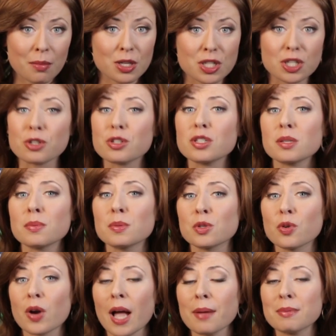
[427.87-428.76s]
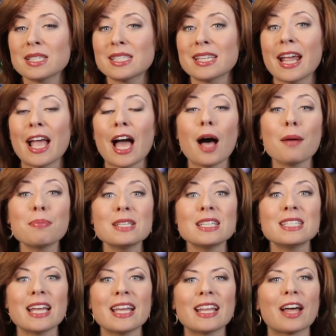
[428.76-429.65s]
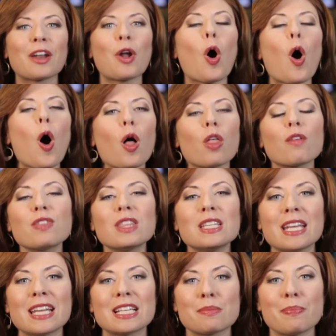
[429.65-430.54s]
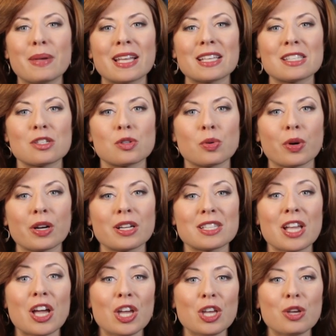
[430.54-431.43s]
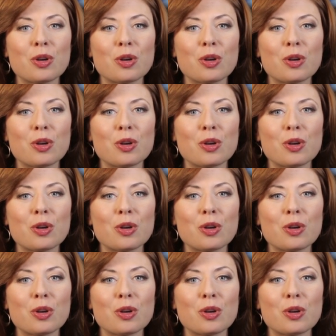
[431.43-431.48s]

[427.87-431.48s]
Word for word: Be sure to subscribe to stay up to date on all of the day's biggest stories.